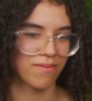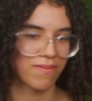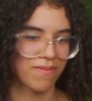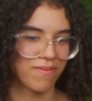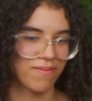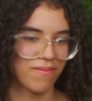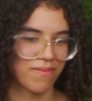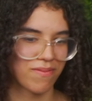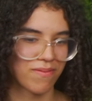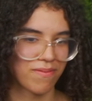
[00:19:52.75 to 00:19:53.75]

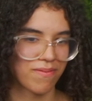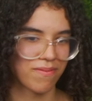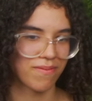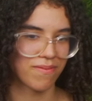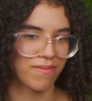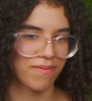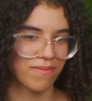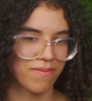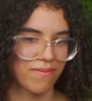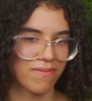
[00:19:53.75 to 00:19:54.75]

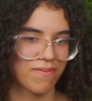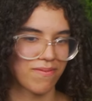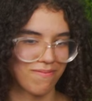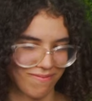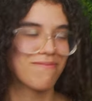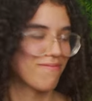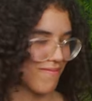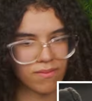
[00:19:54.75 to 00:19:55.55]
[no speech]